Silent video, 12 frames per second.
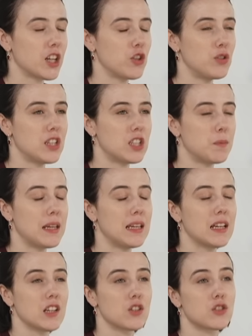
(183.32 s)
you need to
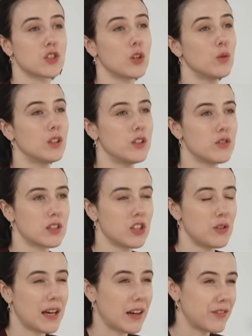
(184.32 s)
be so loose
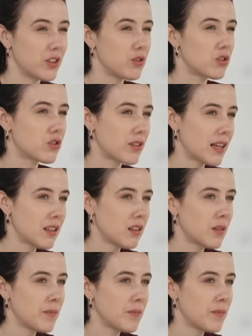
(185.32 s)
that you have no strength.